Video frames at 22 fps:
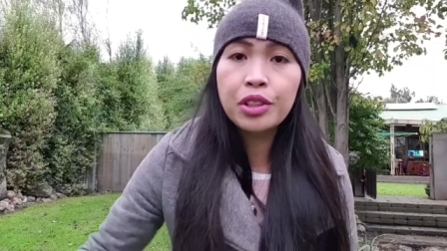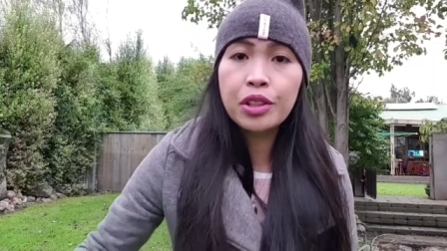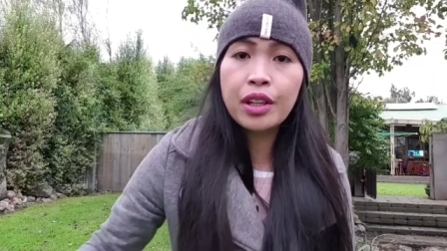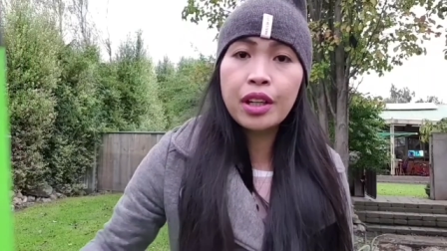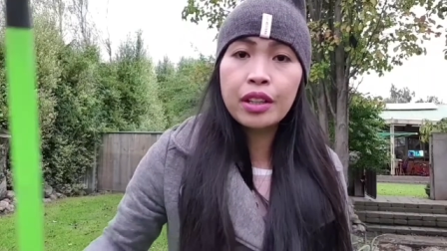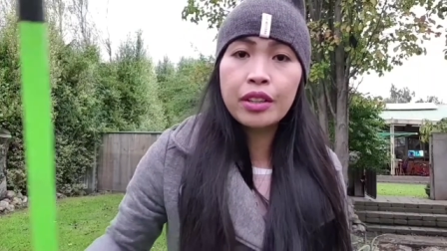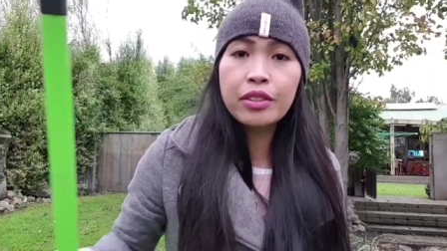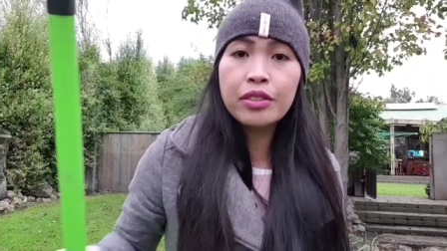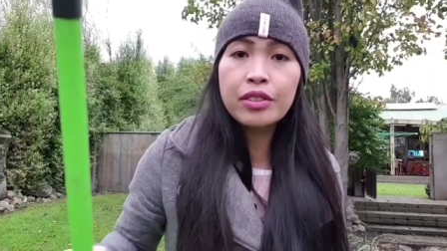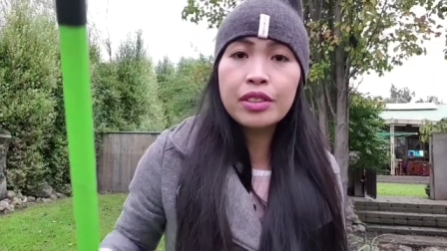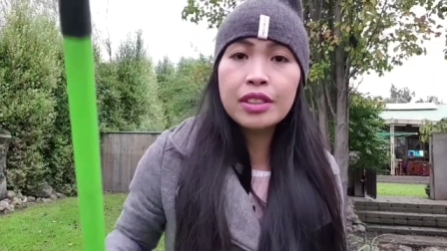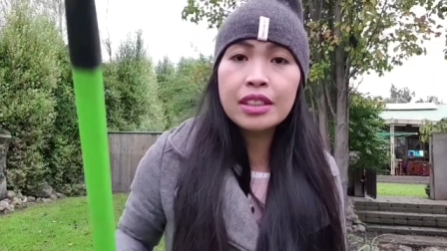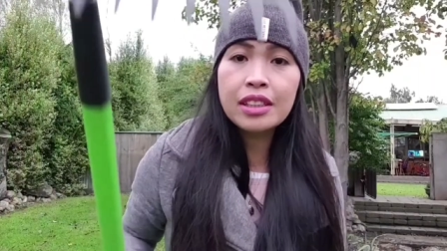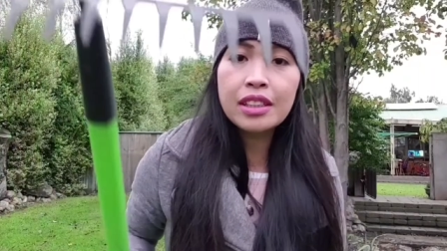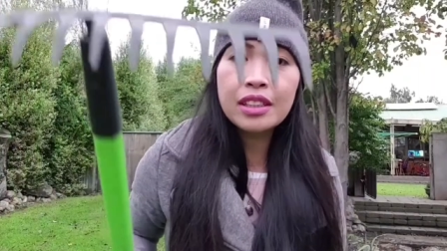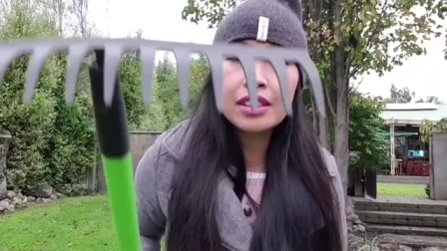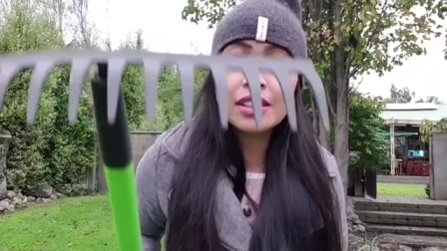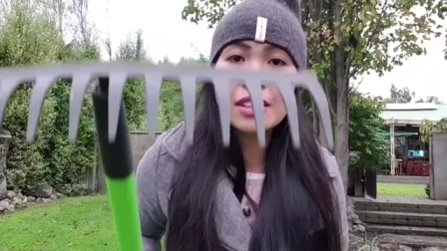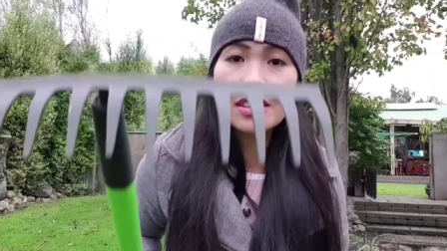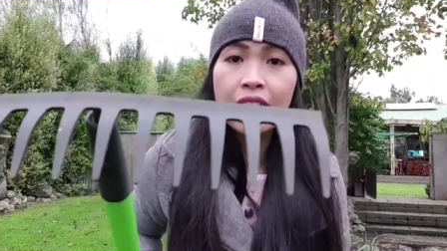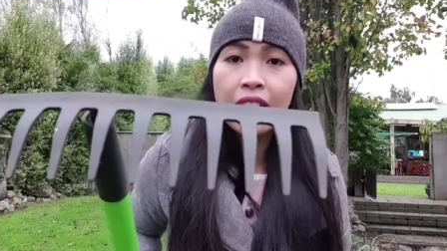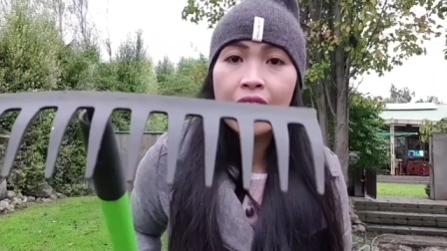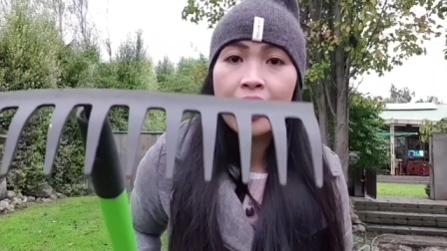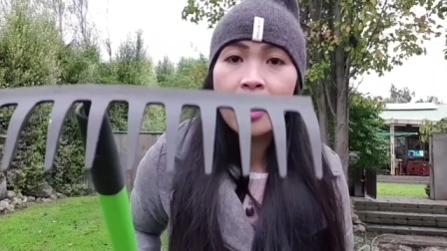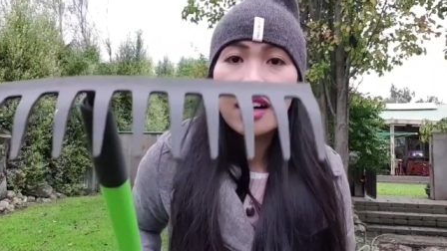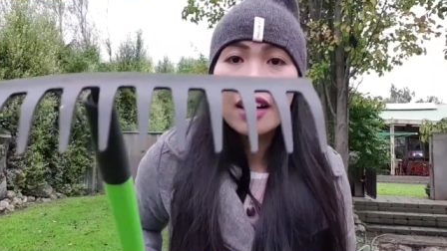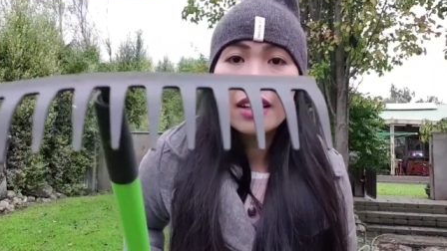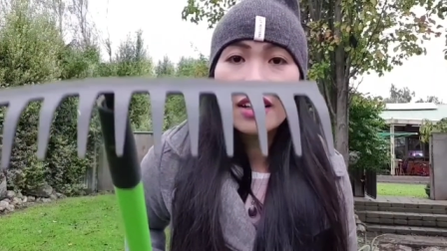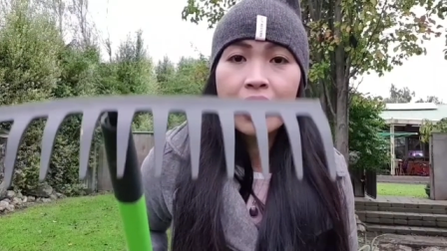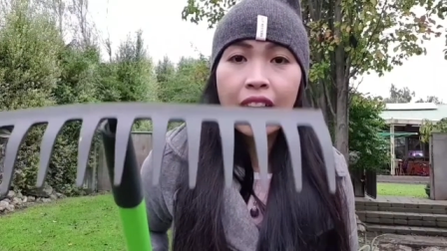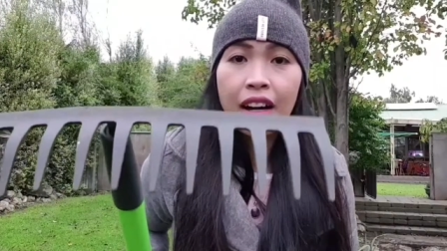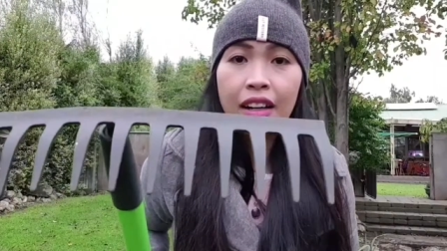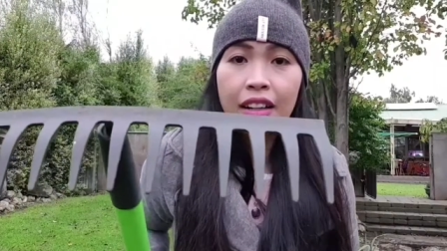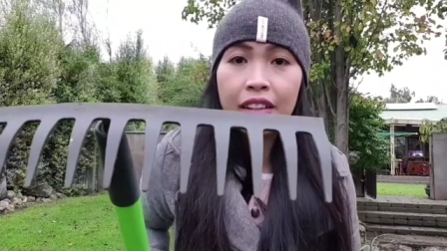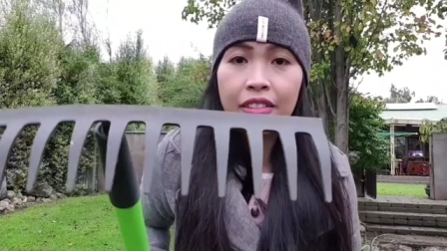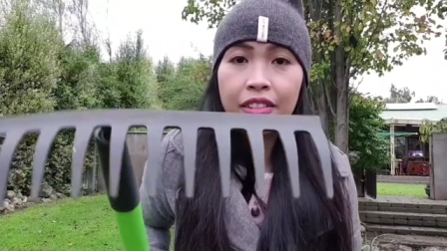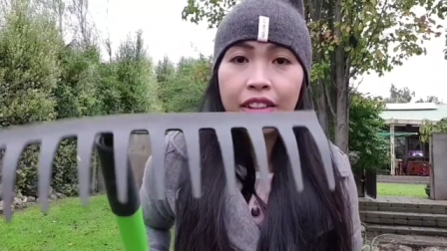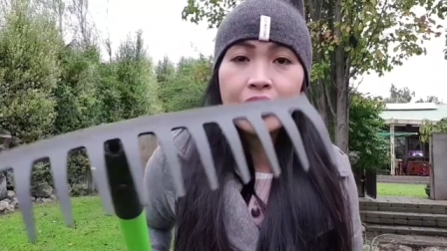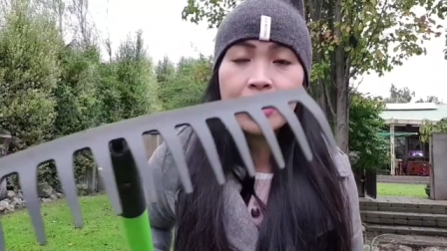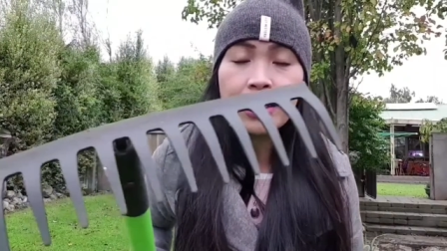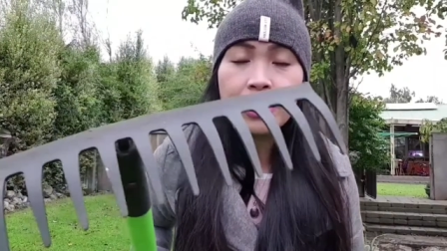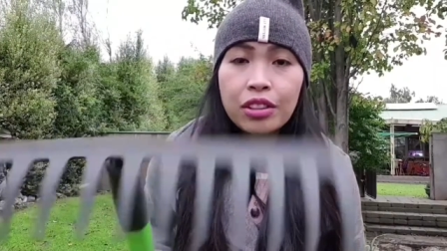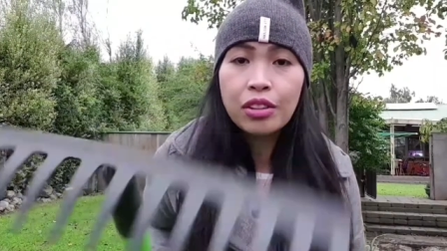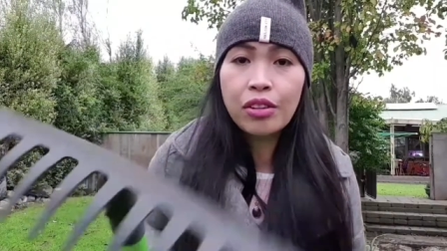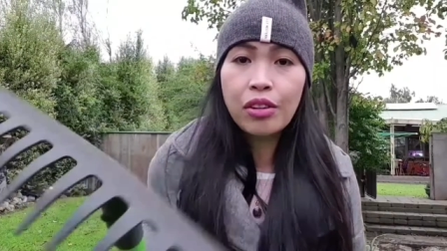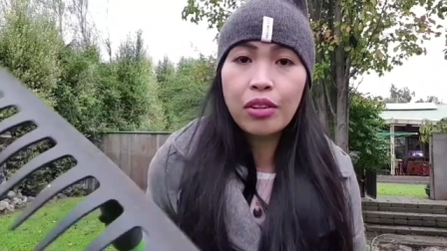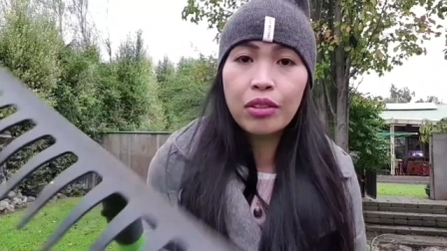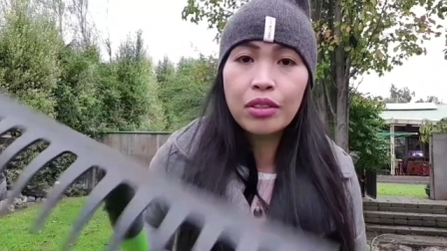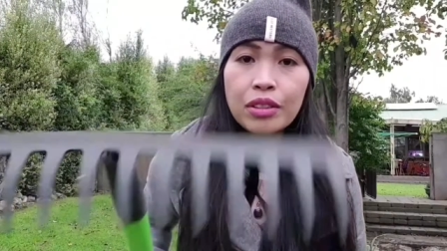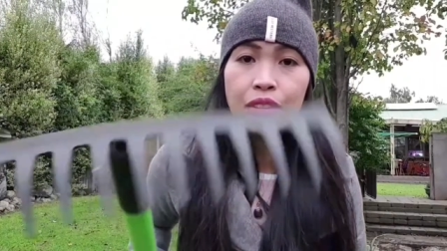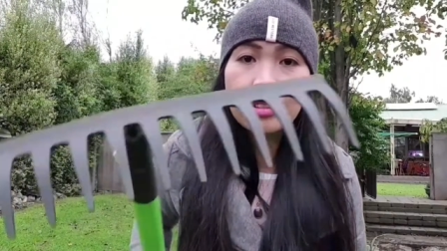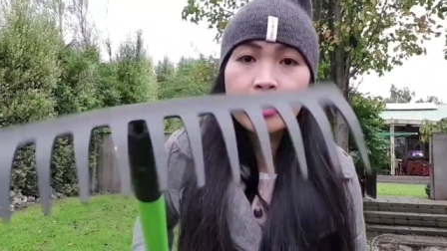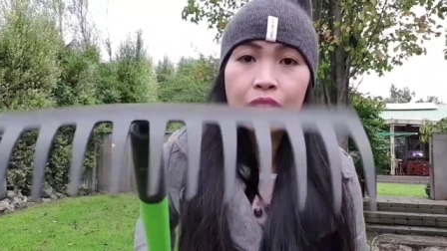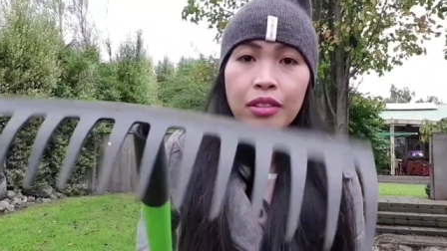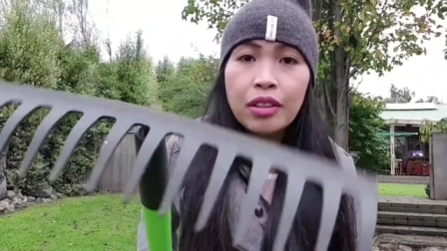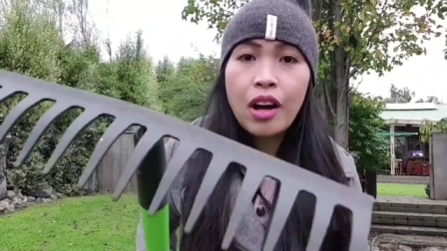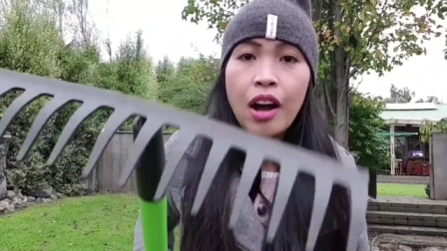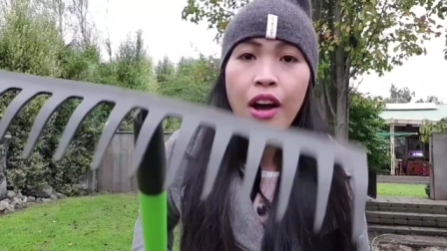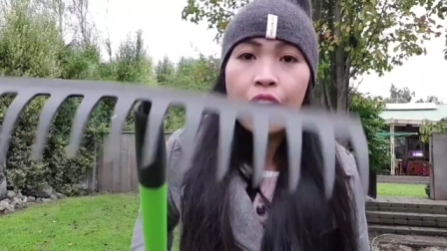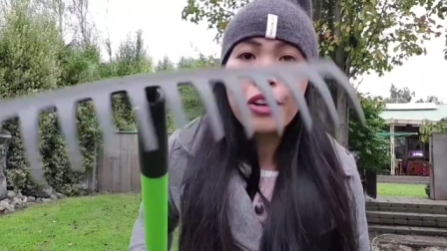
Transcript: you can use this garden rake tool.